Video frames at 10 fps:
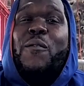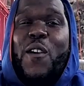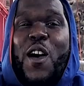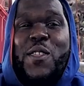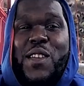
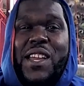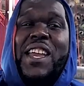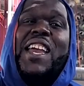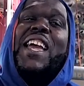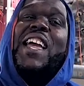father
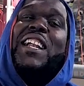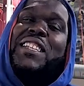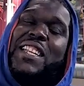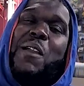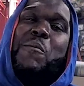
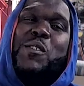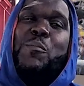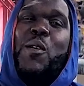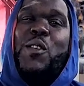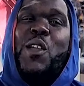name was
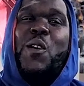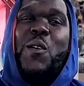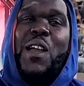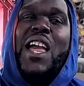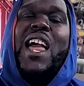Bolo,
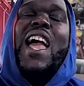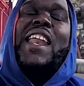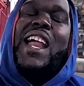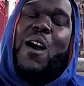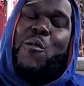
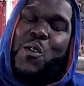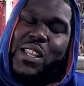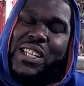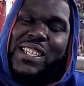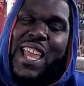and I
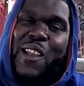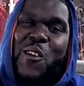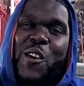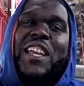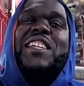wanted to take
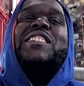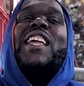on his